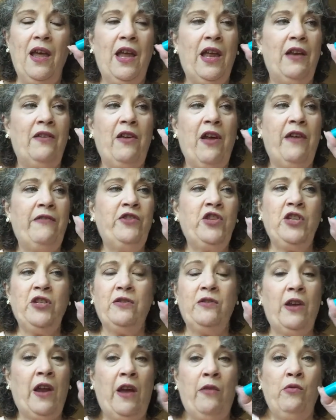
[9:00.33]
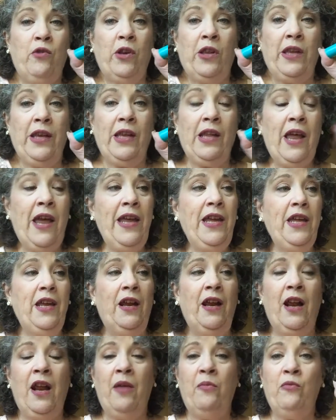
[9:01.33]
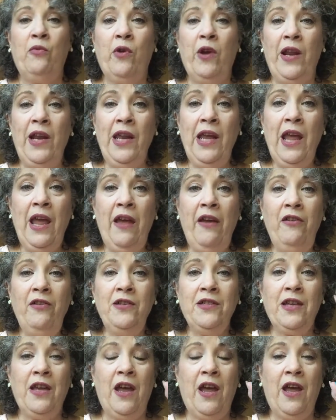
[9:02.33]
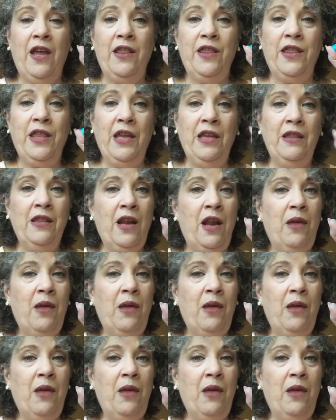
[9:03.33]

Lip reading: and I really like it, and I'm running out. I think